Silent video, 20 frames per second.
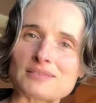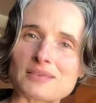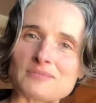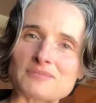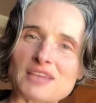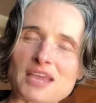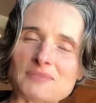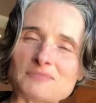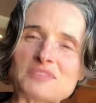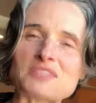
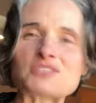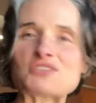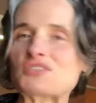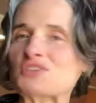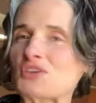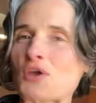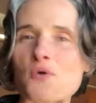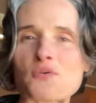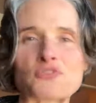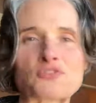Sometimes it's
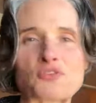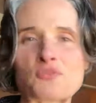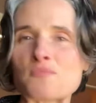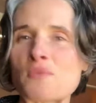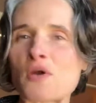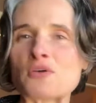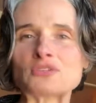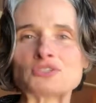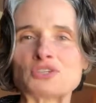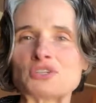just going through the
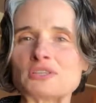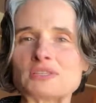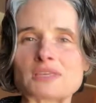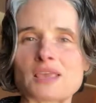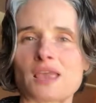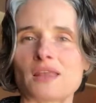motions.